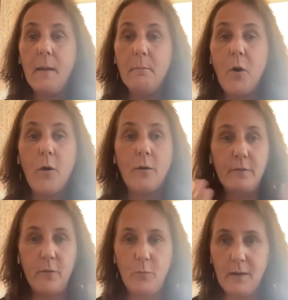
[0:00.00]
and part of
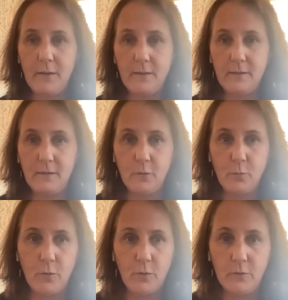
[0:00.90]
the way they see the
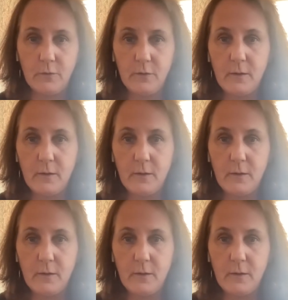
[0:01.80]
world.